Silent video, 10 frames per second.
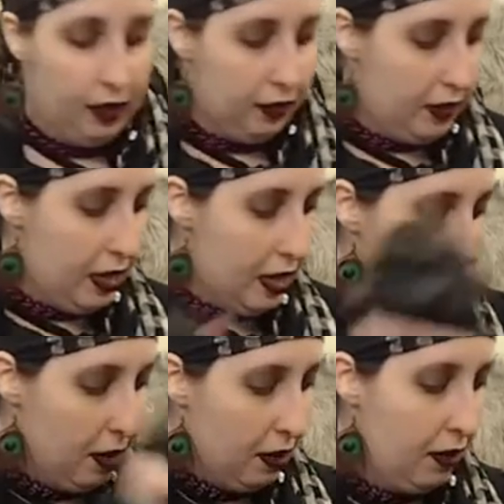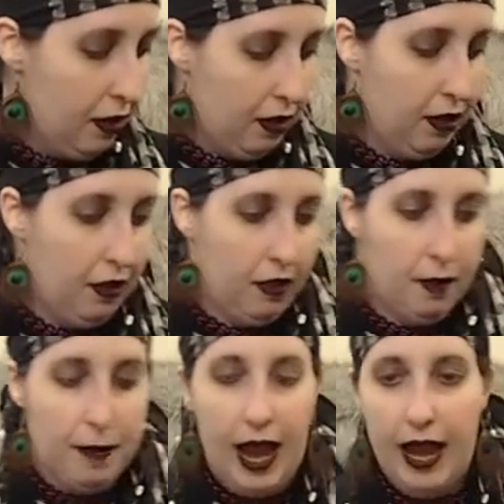the
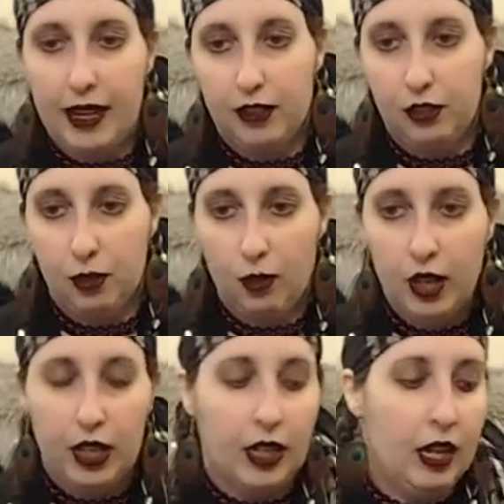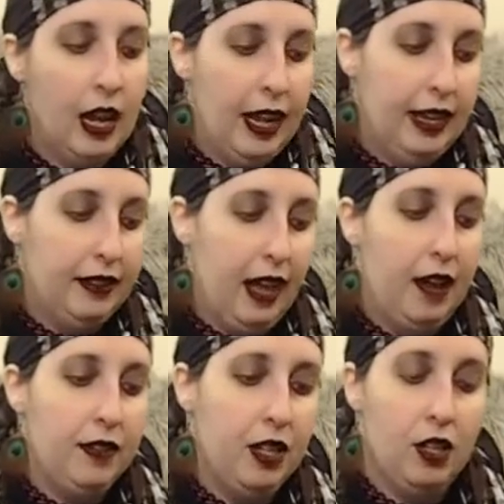bag as you're running is
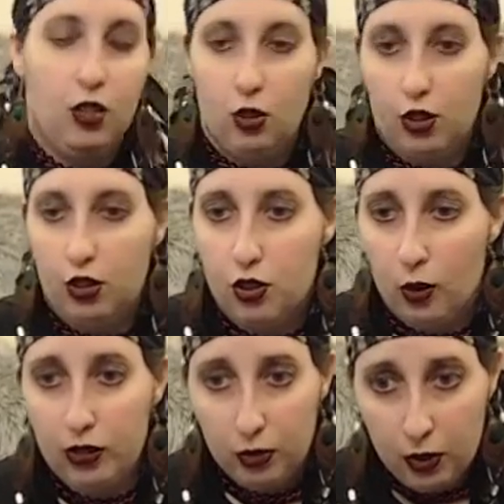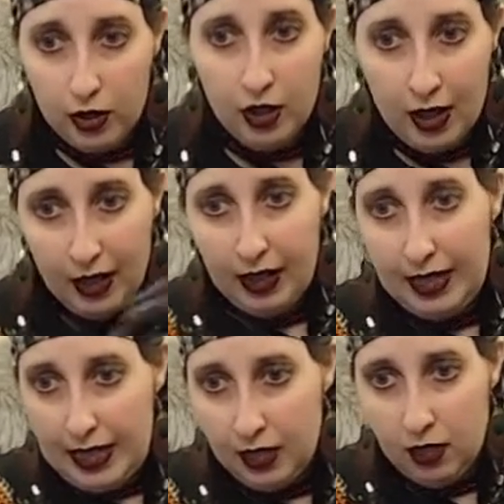having your short sword
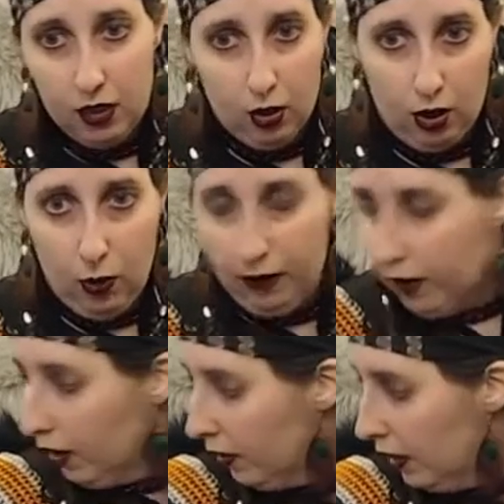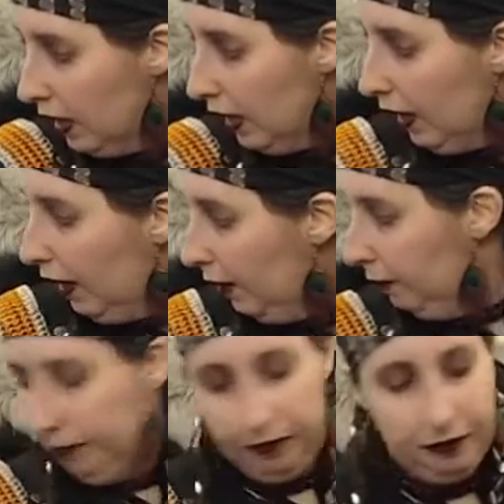in your quiver. I'll